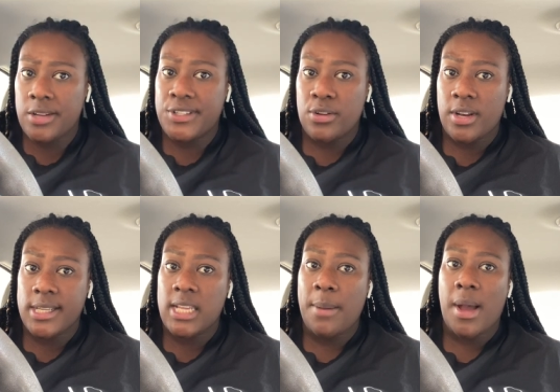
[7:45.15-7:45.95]
So the next
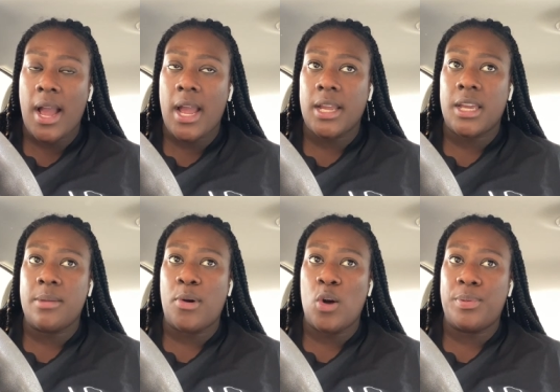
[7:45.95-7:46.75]
time I get
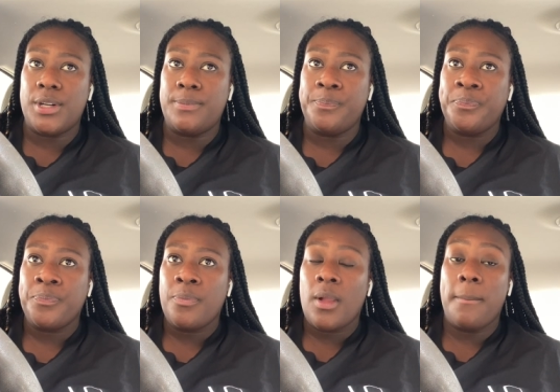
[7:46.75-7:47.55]
boba,
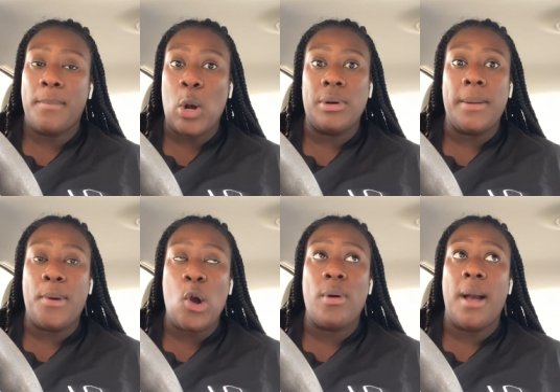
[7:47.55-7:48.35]
boba,
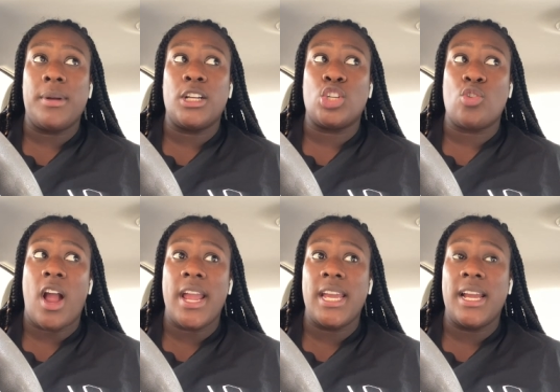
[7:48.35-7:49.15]
boba, I'm gonna
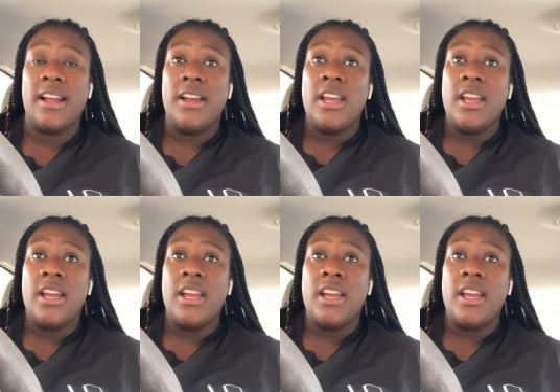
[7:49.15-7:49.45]
try it.